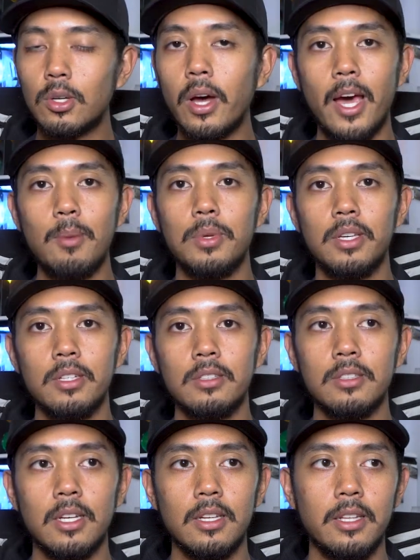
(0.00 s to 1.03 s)
so happy
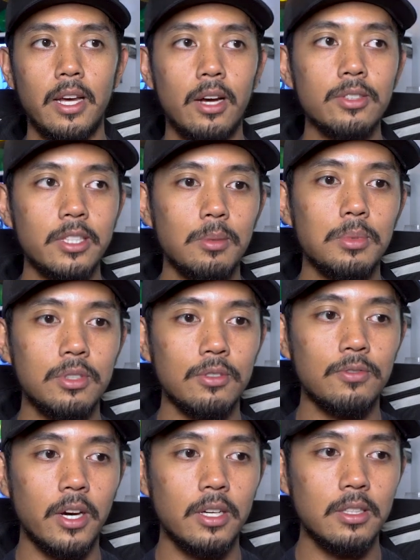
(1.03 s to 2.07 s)
that I was able to
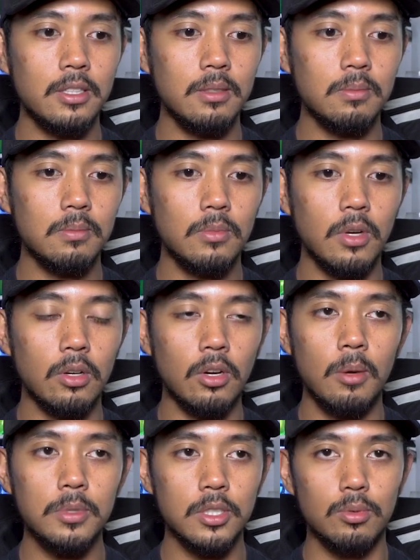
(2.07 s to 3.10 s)
finally
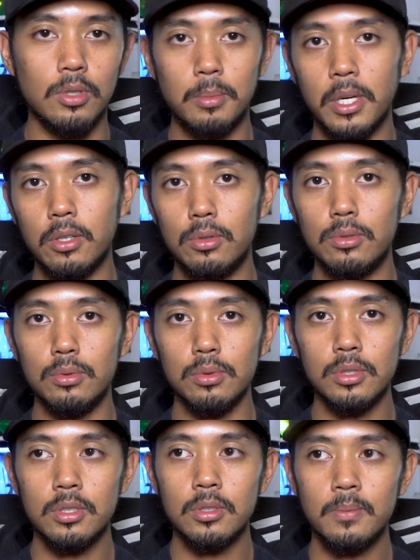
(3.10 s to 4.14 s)
accomplish one of my
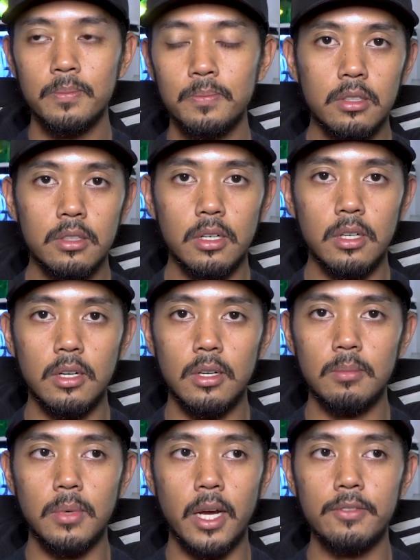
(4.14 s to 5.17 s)
goals.
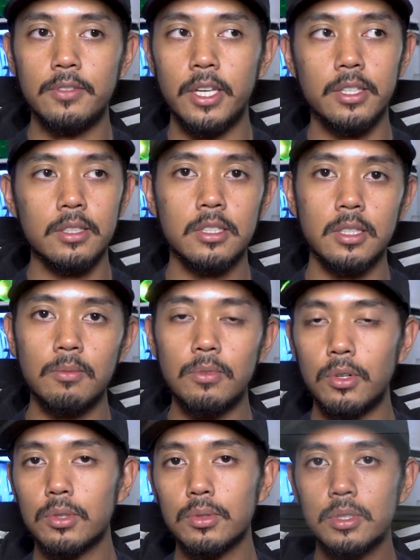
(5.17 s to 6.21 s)
I've taken some
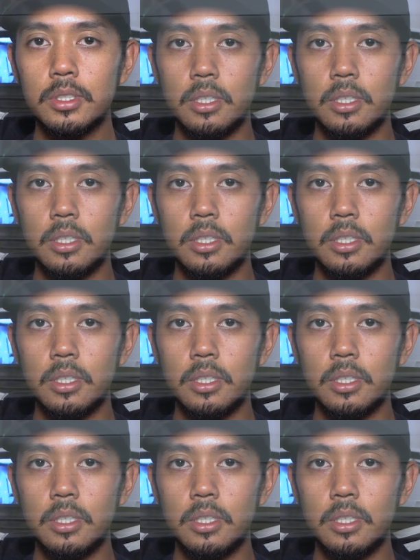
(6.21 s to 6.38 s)
photos